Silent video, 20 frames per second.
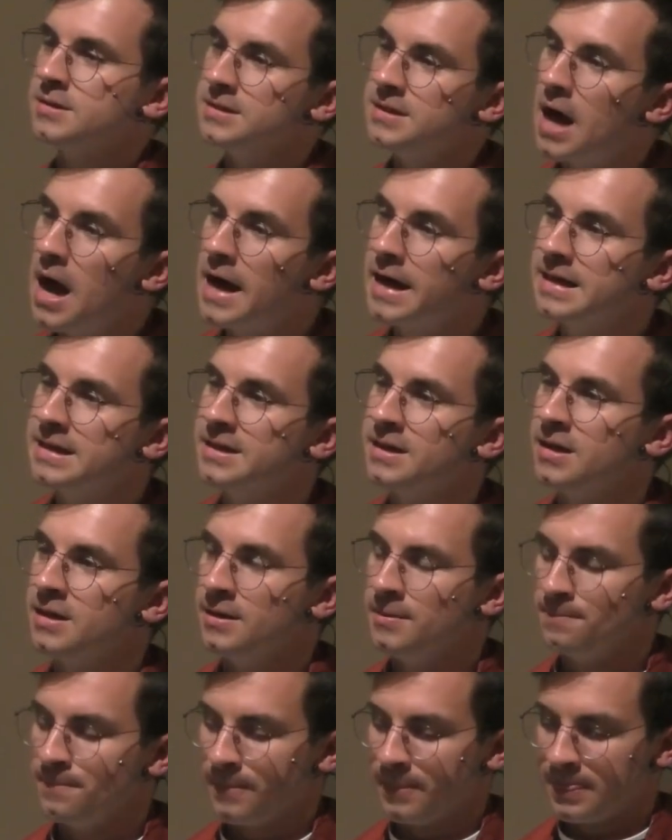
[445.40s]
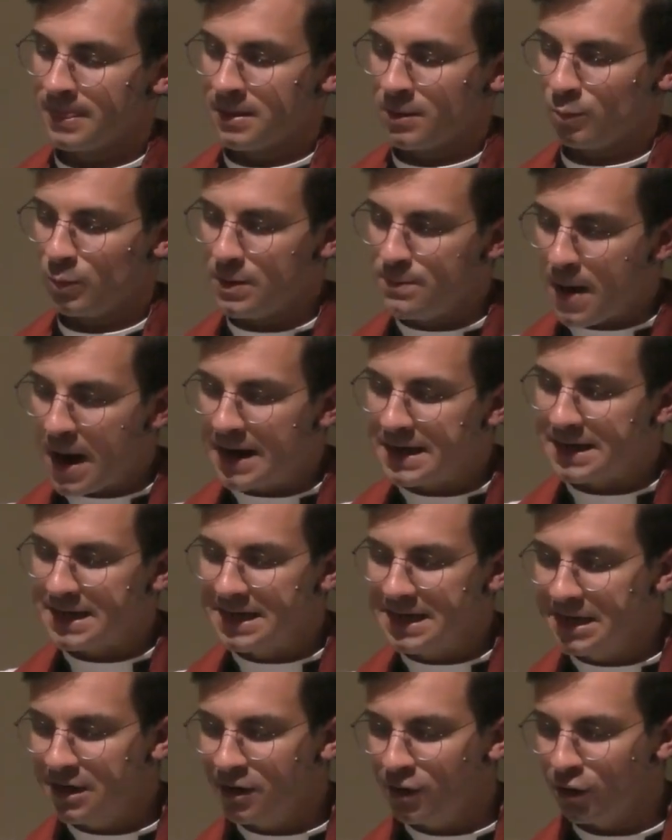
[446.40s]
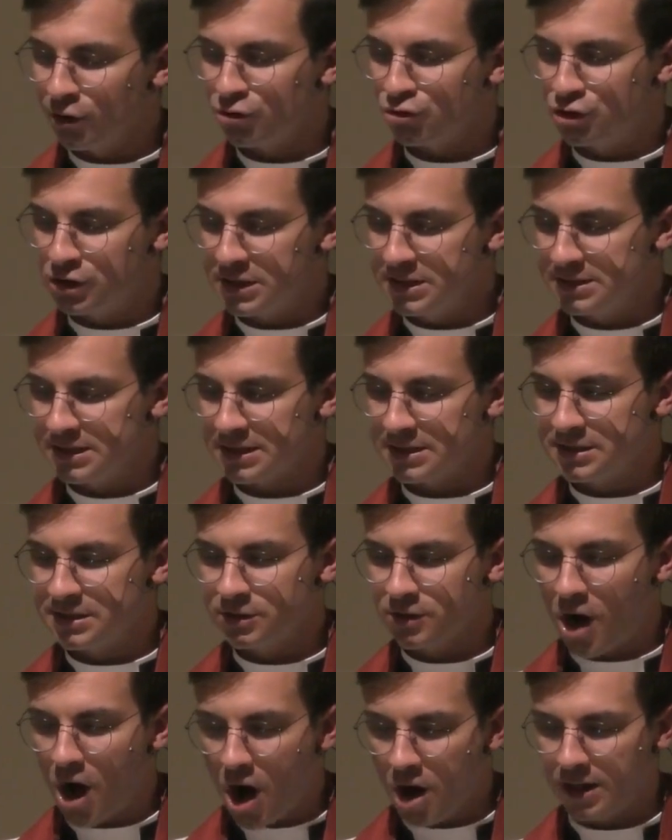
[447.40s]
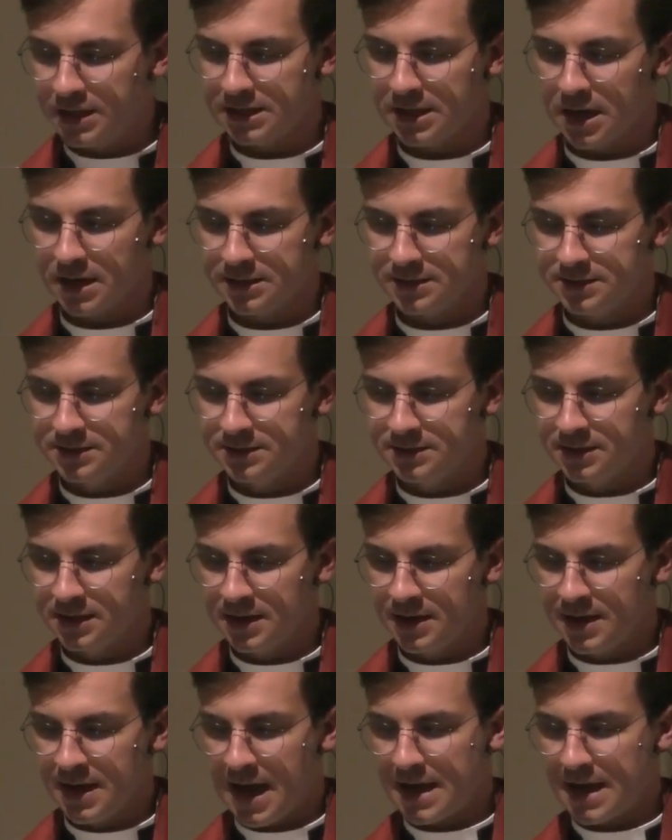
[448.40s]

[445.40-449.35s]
Tonight, we might hear Jesus calling us